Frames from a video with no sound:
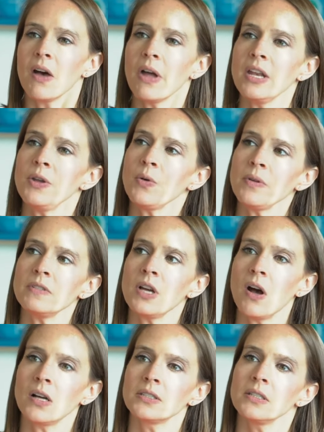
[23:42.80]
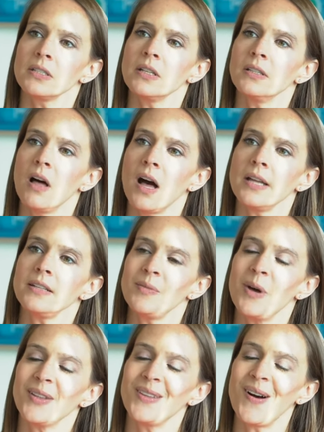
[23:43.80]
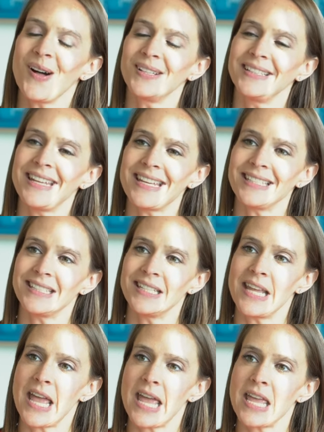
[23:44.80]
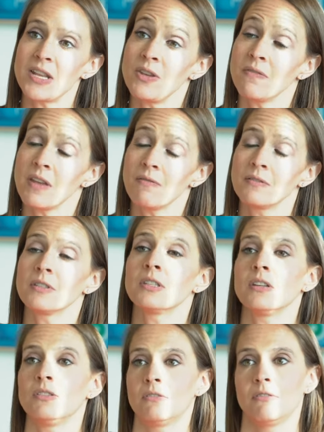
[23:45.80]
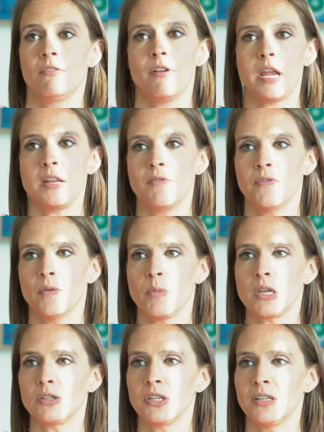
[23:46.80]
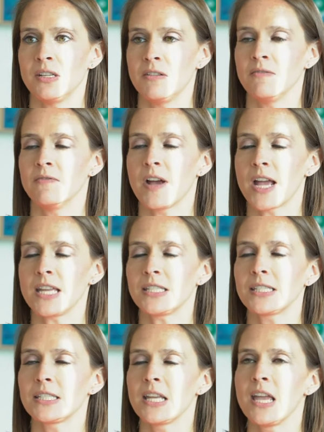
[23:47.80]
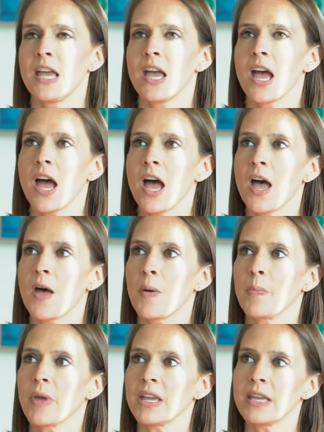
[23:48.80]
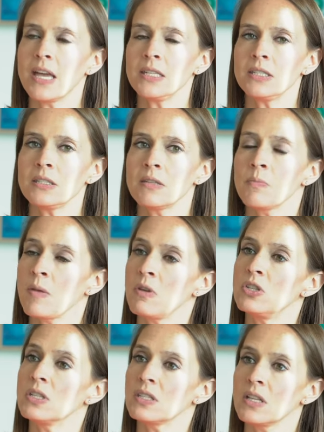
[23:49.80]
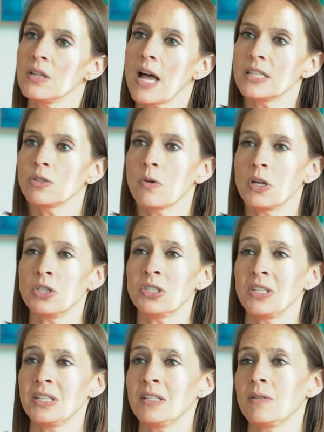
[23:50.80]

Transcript: I know we've talked a lot about the holidays today, and you've given such great information and advice. Um, I guess maybe just the last question,